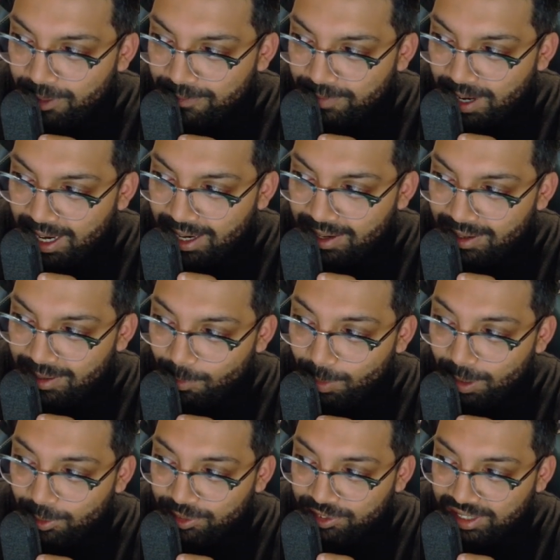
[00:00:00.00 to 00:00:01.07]
Fire.
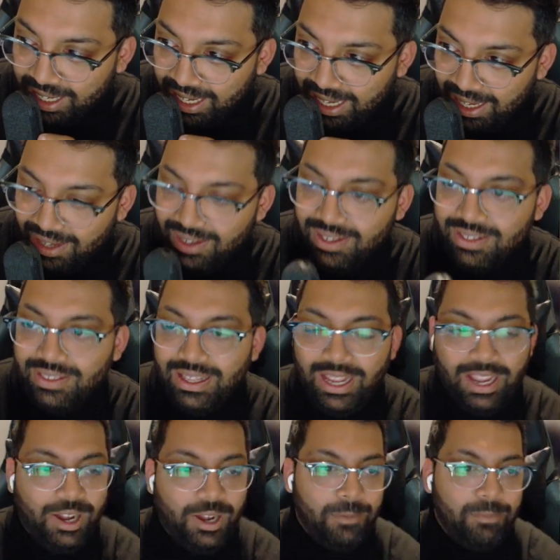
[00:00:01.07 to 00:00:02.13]
We'll see. There
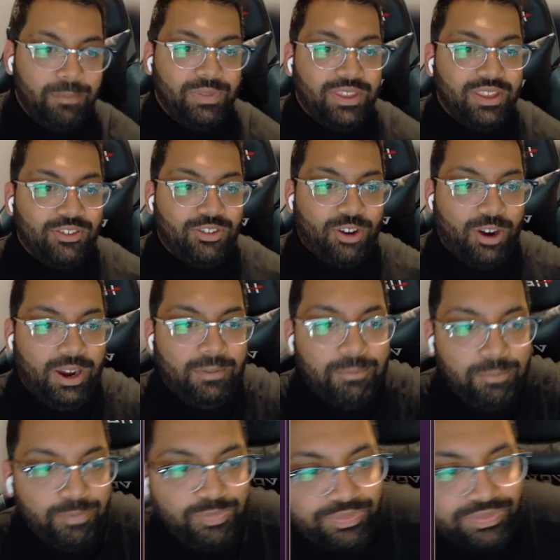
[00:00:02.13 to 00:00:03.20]
you go. Sorry,
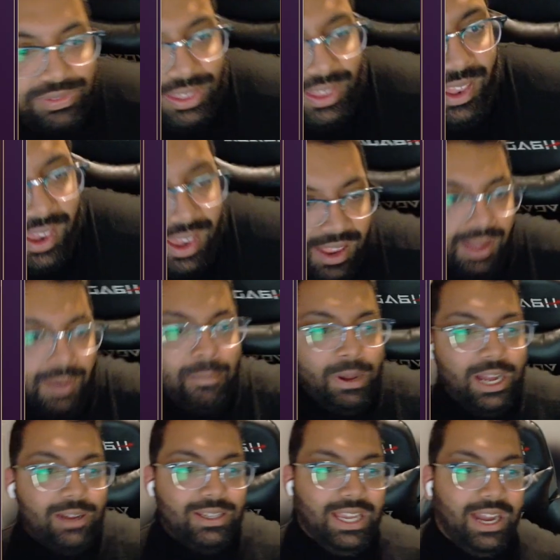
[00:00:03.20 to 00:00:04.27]

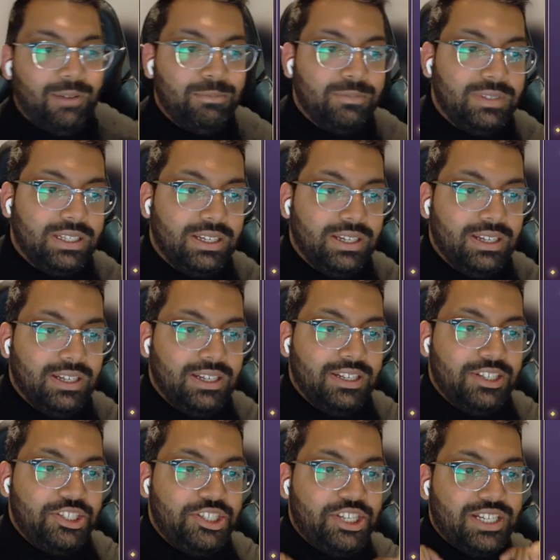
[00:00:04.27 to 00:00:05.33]
but yeah,
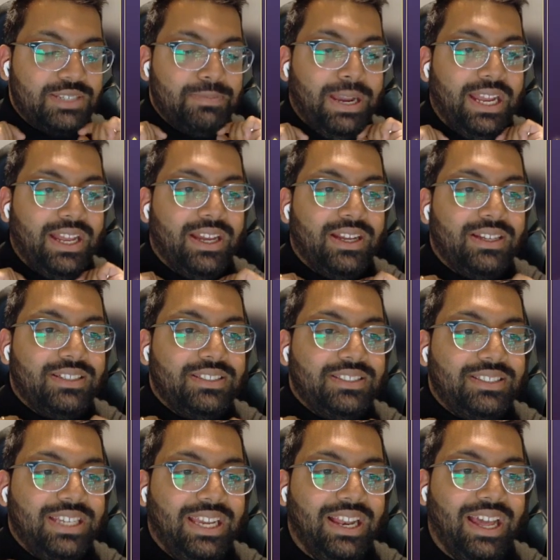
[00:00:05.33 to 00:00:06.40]
just made it.
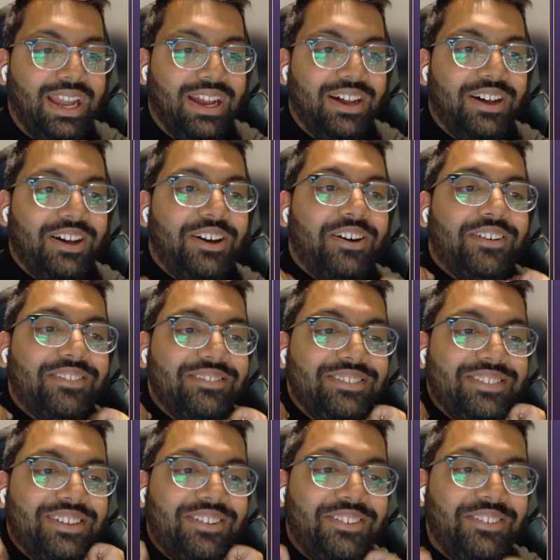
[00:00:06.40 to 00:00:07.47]
See you later. Oh
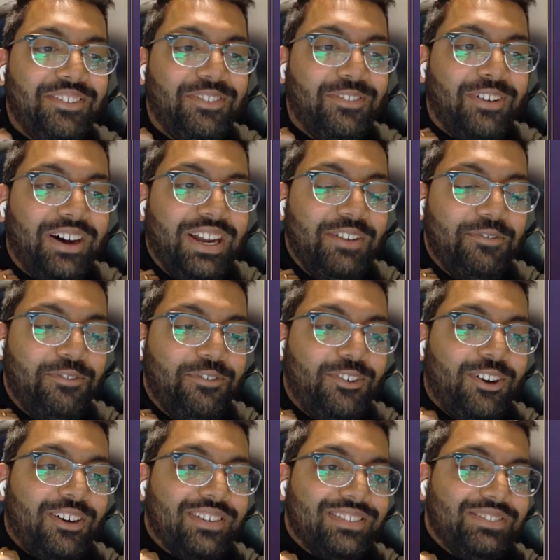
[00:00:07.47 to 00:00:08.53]
no, White
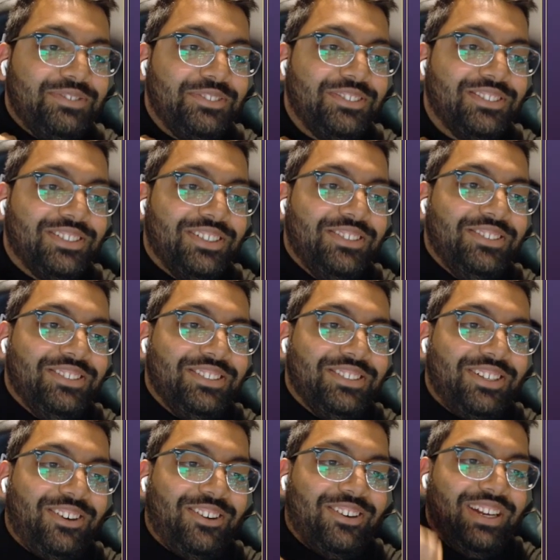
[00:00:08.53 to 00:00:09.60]
Fox, I'm so
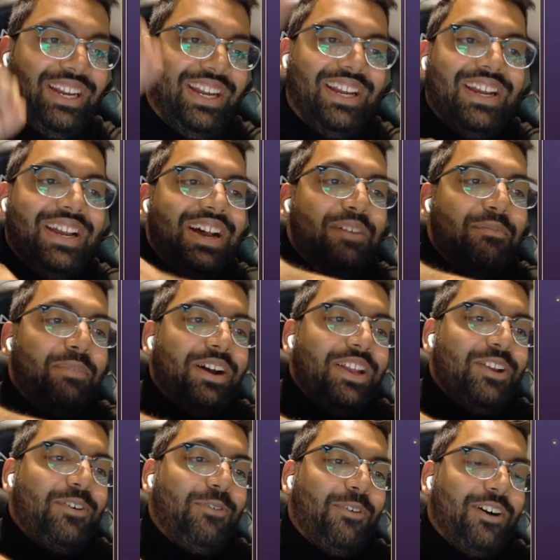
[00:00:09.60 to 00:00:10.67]
sorry, but
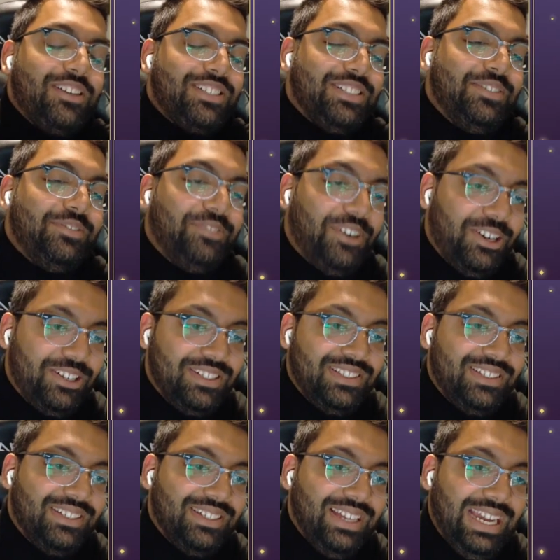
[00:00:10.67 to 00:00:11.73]
you'll watch the VOD.
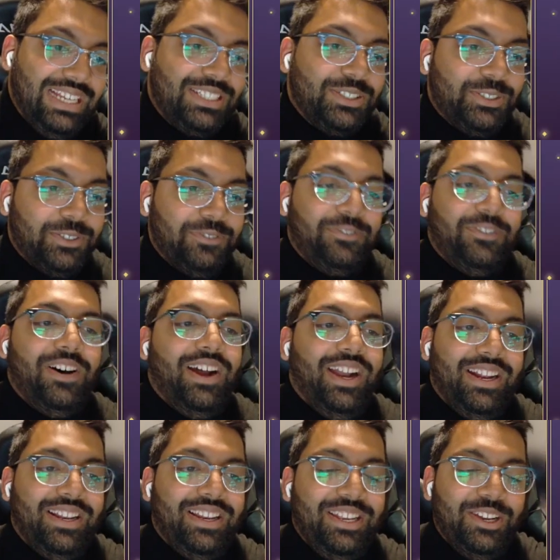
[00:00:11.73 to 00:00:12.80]
It's all
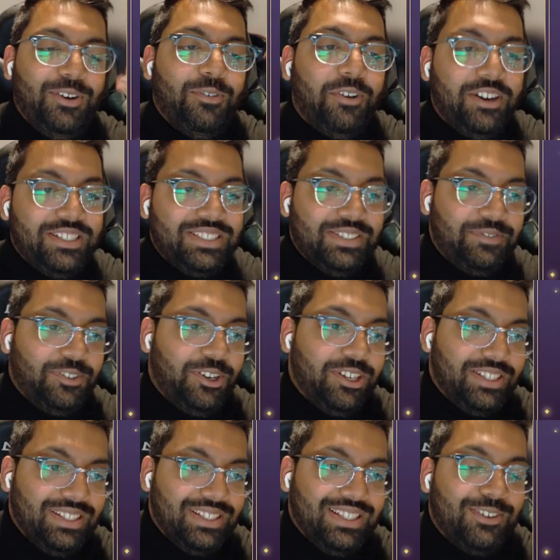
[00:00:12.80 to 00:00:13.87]
fine. You'll watch the
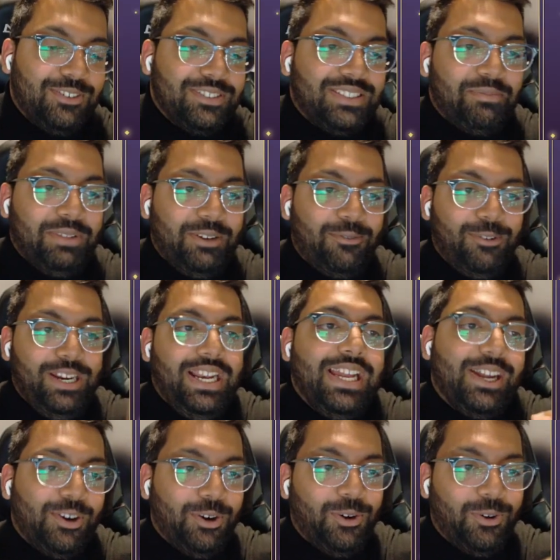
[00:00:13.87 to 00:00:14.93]
VOD. There was something really
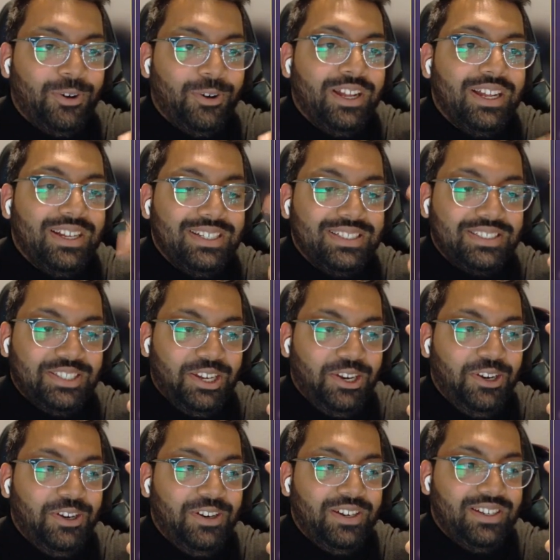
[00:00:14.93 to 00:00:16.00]
cool.
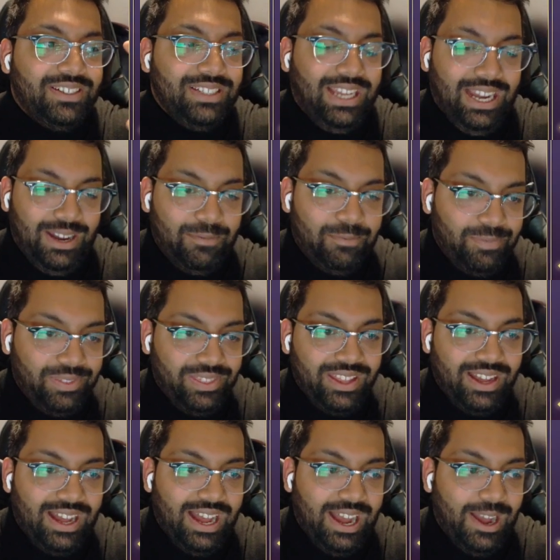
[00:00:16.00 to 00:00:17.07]
So yeah.
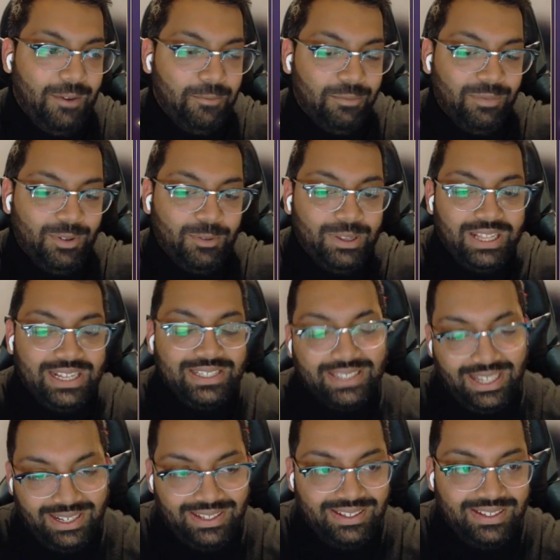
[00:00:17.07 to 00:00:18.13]
With that
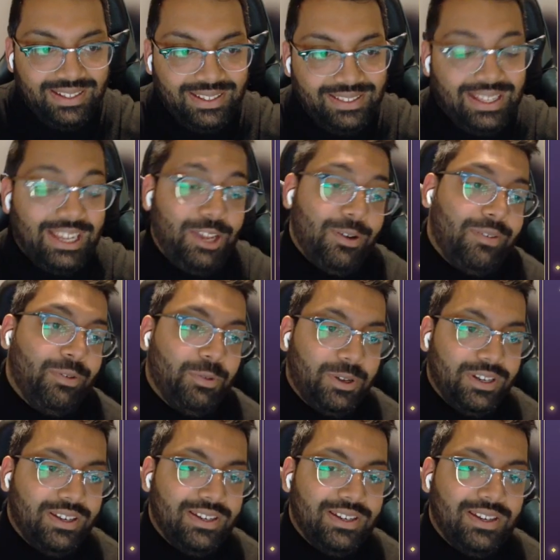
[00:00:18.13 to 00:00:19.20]
said, thank you
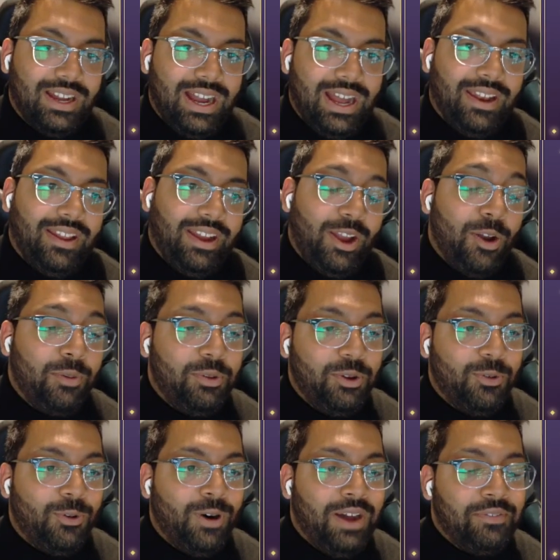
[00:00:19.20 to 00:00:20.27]
everyone, and I hope
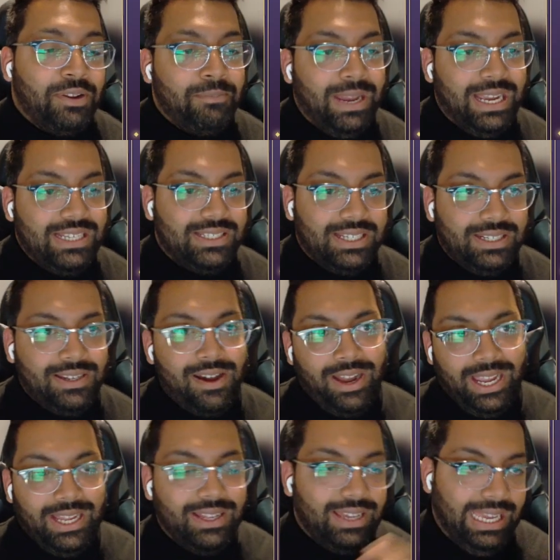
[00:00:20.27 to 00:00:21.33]
you all have an amazing
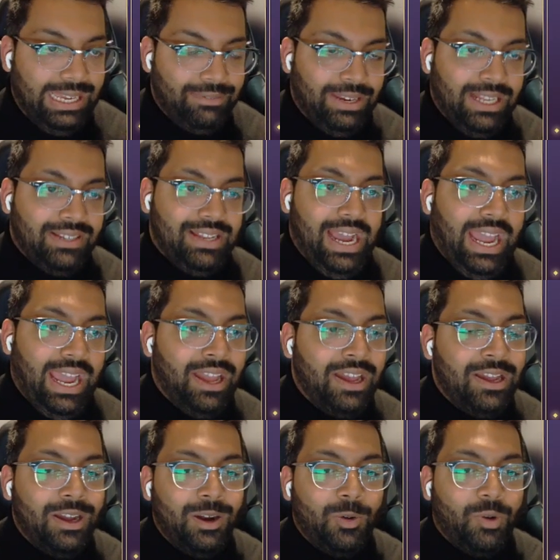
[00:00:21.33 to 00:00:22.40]
night, evening, day,
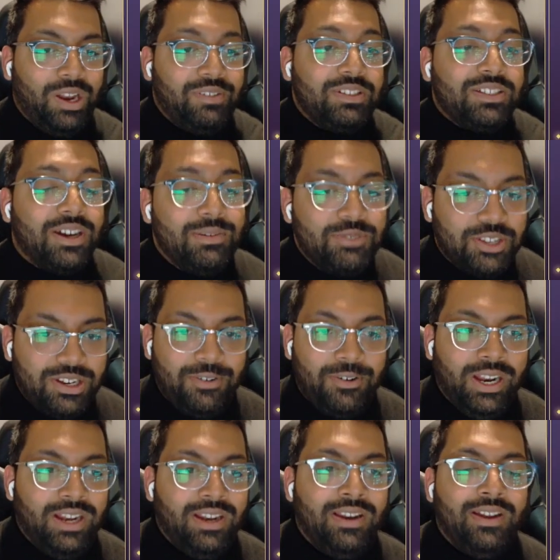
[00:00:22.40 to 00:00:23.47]
whatever time zone
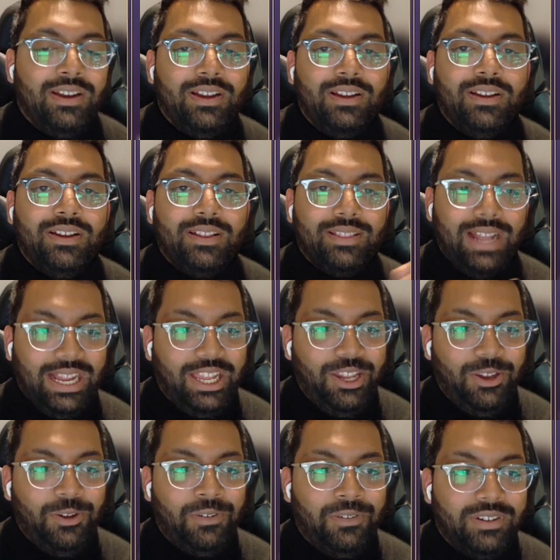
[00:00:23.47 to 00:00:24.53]
you're in. Thank
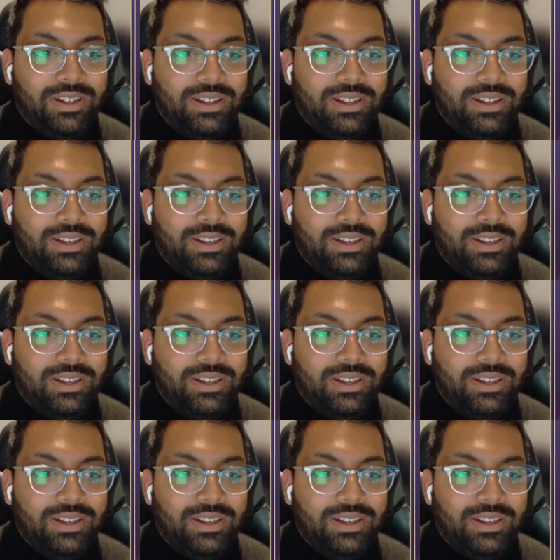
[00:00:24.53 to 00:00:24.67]
you.